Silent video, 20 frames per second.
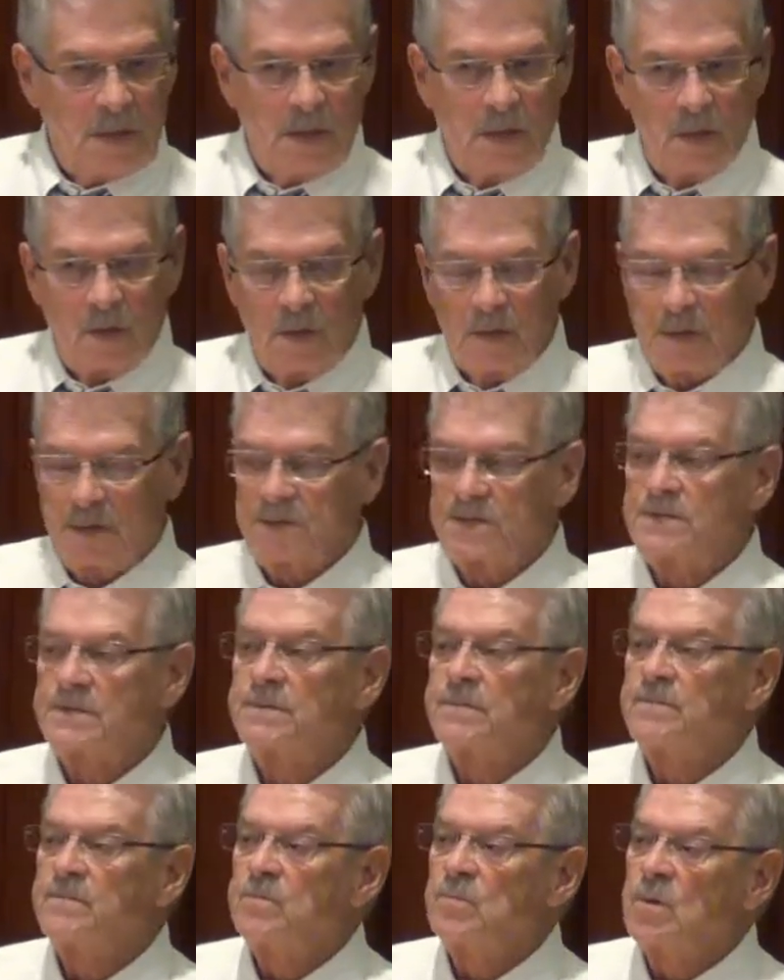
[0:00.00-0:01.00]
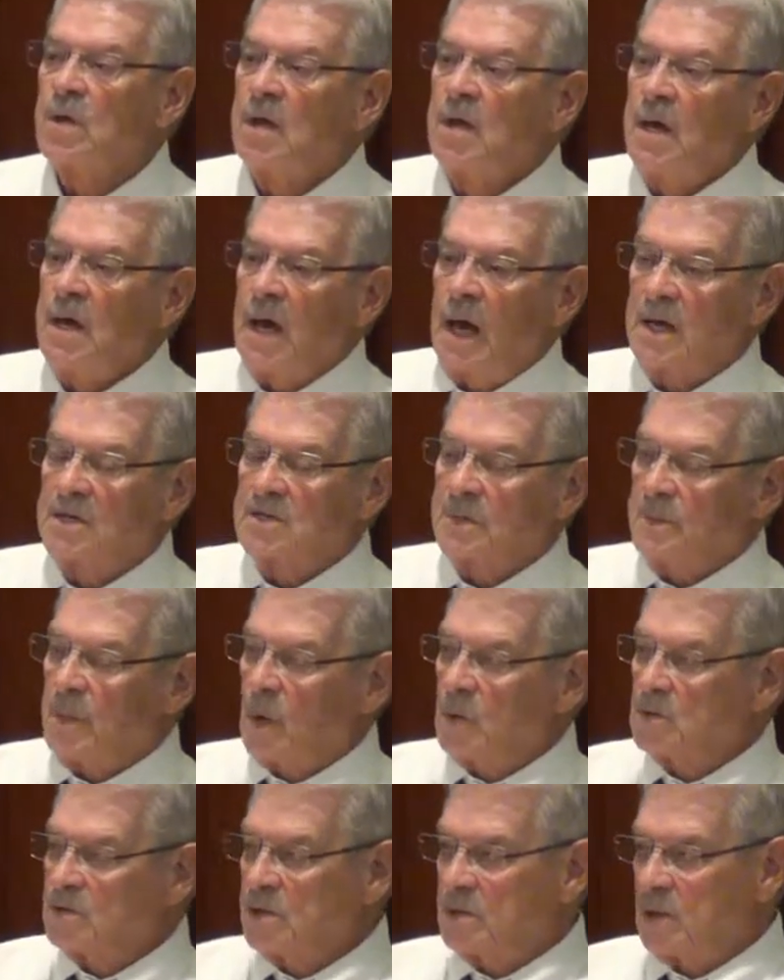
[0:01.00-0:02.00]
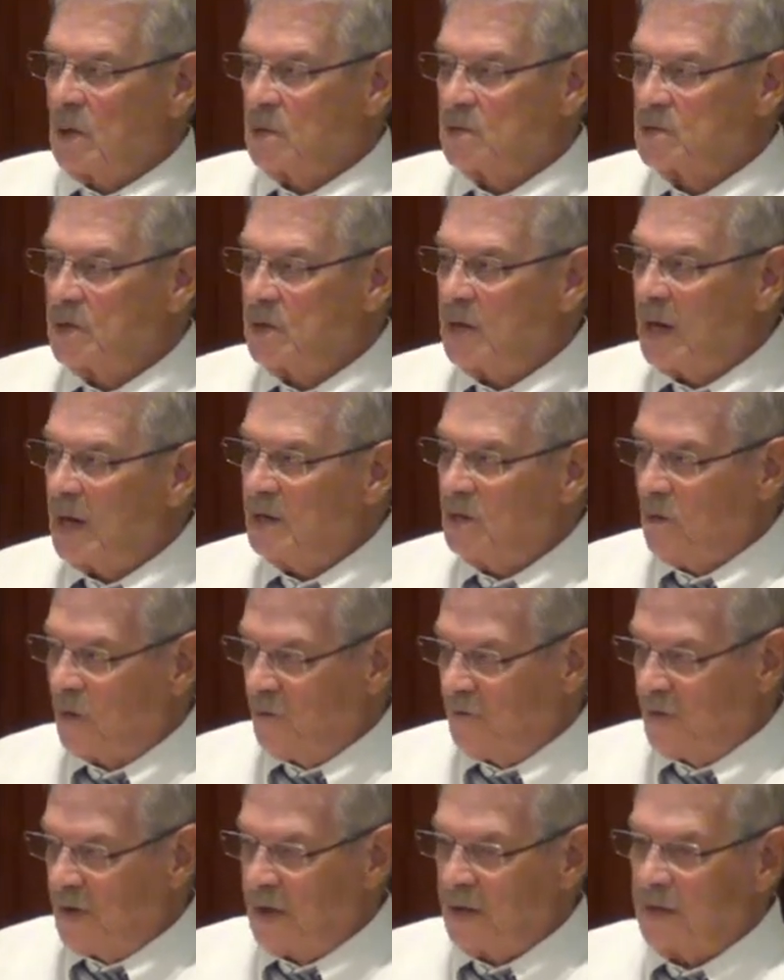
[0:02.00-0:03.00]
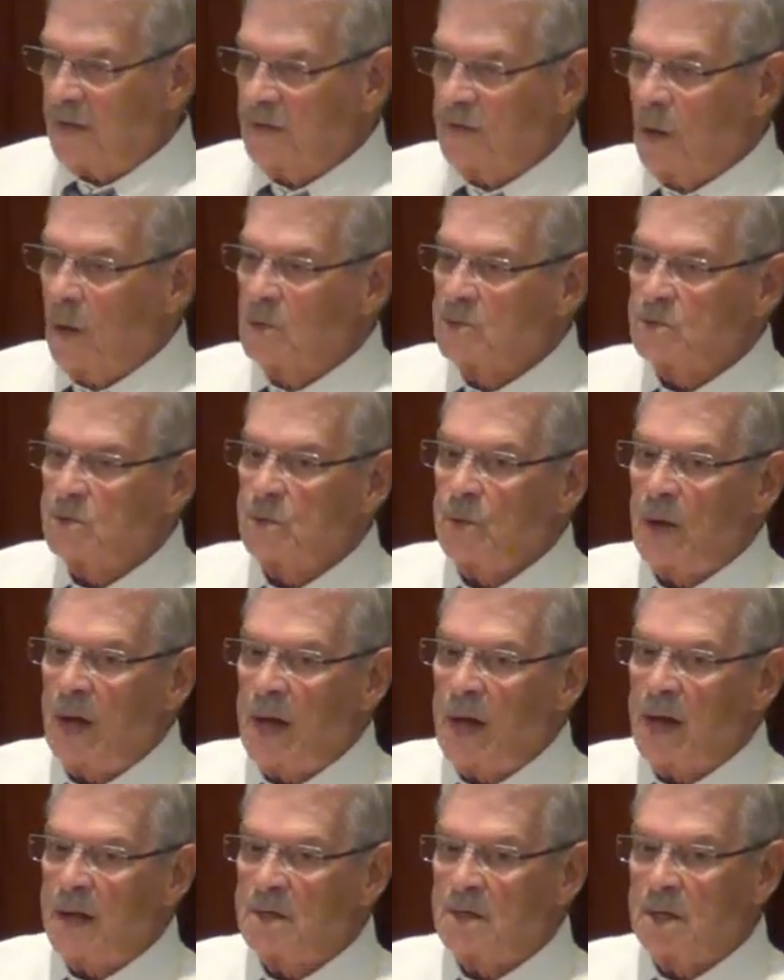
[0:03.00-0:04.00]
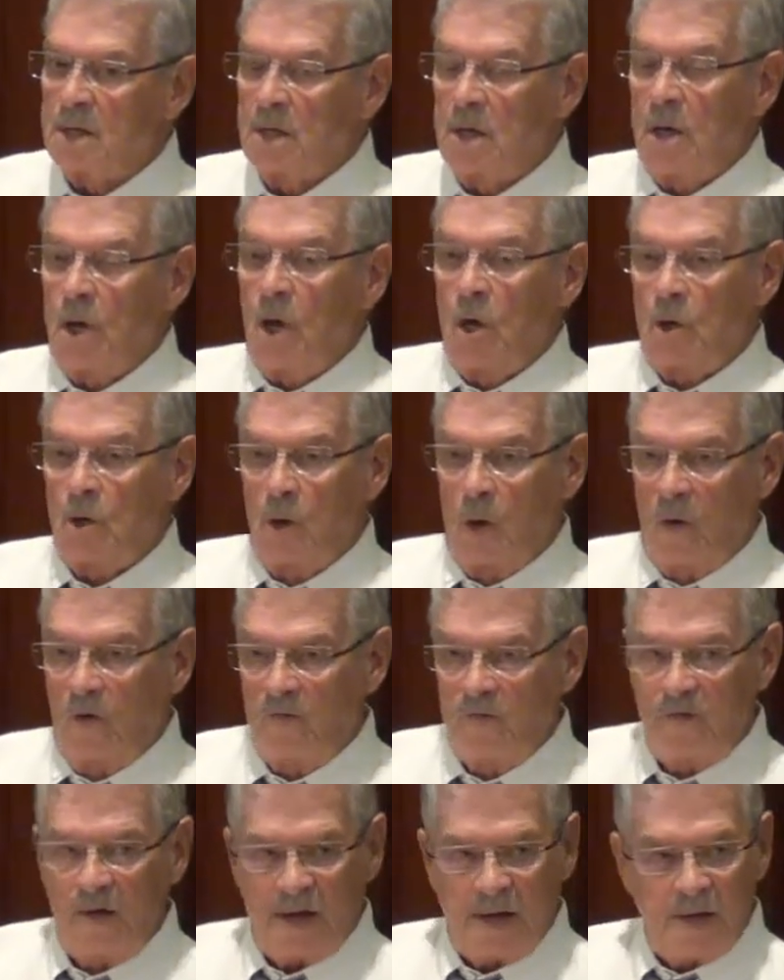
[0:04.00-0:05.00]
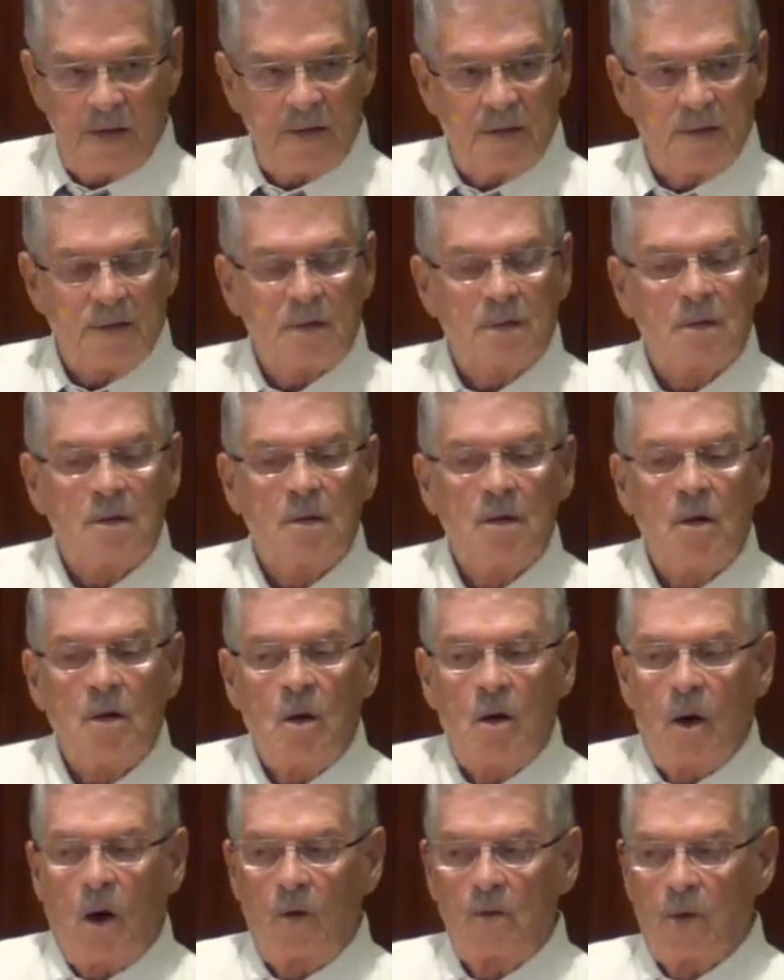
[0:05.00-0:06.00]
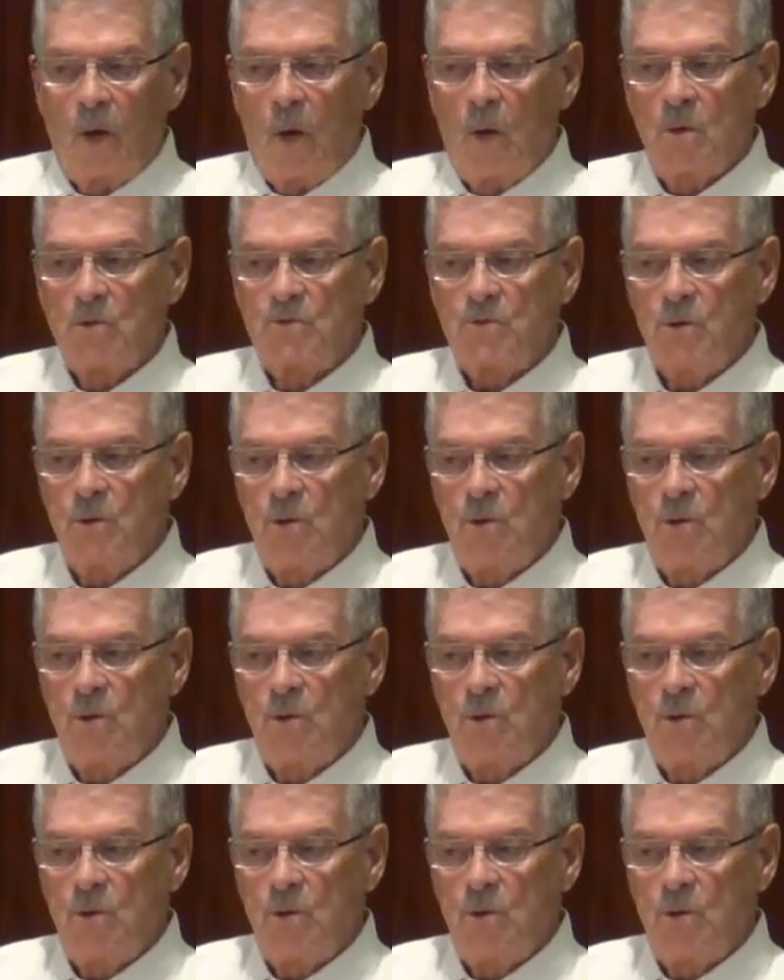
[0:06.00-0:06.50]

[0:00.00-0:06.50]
illness as opposed to those who had no faith. Those who had no faith are those